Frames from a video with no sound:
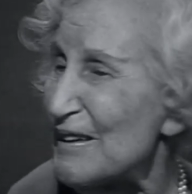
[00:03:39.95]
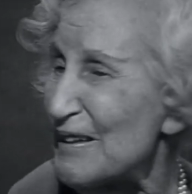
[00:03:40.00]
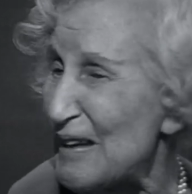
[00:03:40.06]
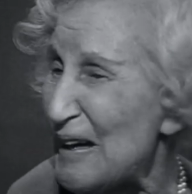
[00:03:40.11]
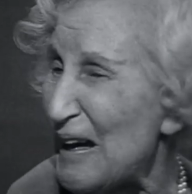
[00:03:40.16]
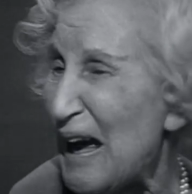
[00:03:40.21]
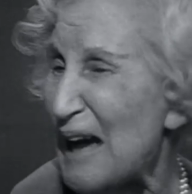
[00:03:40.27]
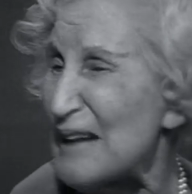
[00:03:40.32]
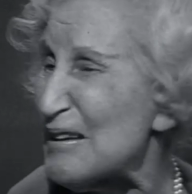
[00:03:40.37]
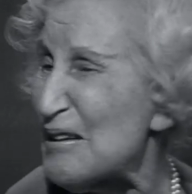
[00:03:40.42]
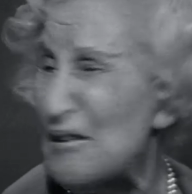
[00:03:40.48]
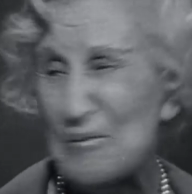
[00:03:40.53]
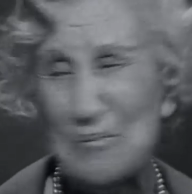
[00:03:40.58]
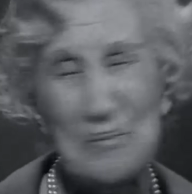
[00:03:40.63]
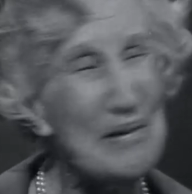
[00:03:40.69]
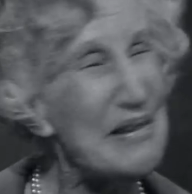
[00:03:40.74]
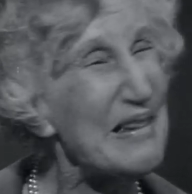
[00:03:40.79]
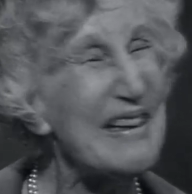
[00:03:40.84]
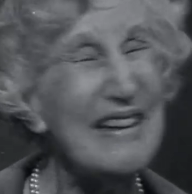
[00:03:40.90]
uh, I
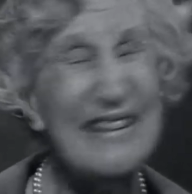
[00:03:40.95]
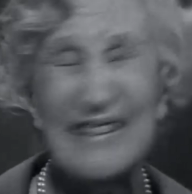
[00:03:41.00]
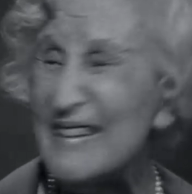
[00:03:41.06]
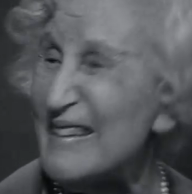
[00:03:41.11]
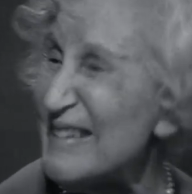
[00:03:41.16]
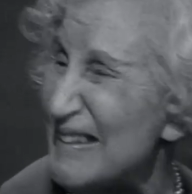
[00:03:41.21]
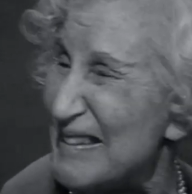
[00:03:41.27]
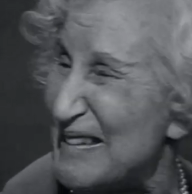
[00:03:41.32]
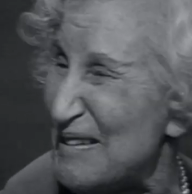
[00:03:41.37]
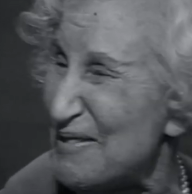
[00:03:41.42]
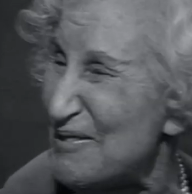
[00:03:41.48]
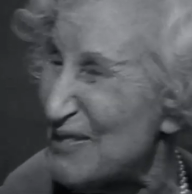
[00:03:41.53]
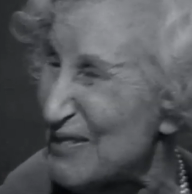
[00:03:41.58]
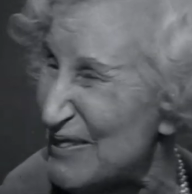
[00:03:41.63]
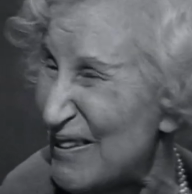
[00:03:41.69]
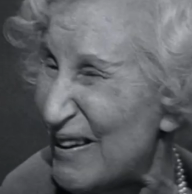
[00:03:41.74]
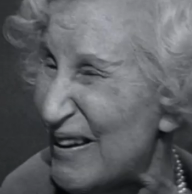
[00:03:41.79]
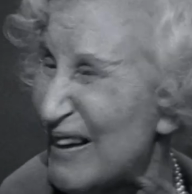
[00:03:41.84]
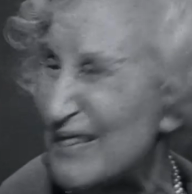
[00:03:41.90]
can't pretend that he
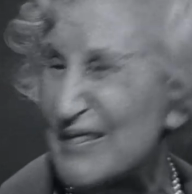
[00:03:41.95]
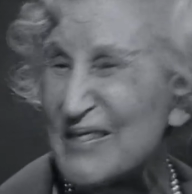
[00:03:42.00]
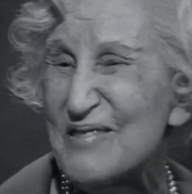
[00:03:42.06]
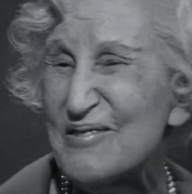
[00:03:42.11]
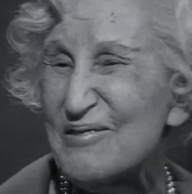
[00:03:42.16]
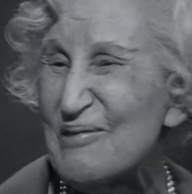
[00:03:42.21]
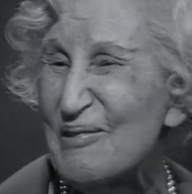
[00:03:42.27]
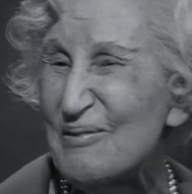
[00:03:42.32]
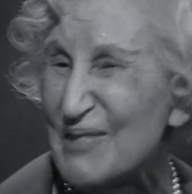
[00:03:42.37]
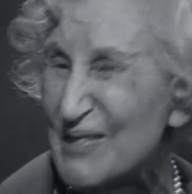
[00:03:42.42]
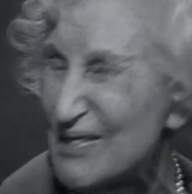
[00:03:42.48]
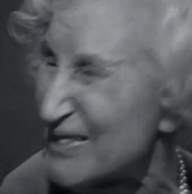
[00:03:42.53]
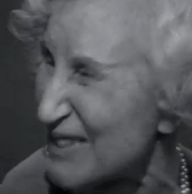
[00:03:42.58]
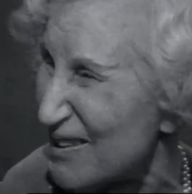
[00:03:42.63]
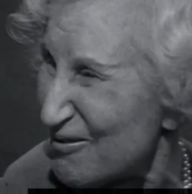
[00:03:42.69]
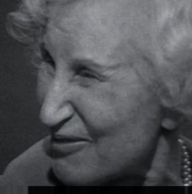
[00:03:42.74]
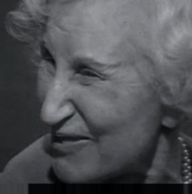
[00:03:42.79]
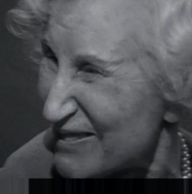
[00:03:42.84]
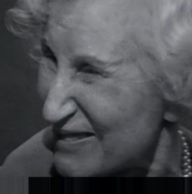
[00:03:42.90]
was an ardent woman
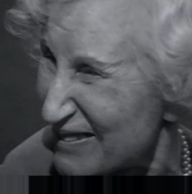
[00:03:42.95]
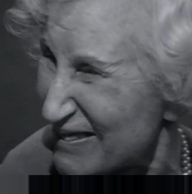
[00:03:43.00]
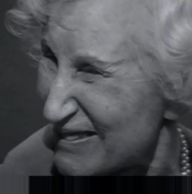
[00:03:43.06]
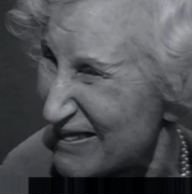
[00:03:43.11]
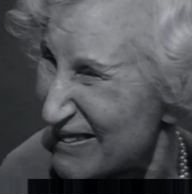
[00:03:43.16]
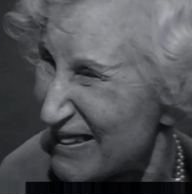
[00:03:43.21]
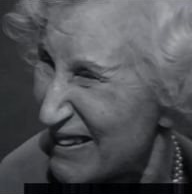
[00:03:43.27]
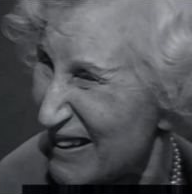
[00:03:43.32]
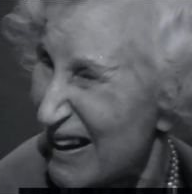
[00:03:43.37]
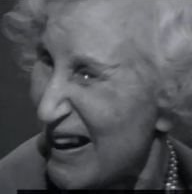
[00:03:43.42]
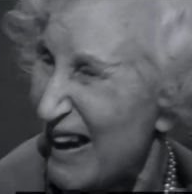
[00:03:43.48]
suffragist. No.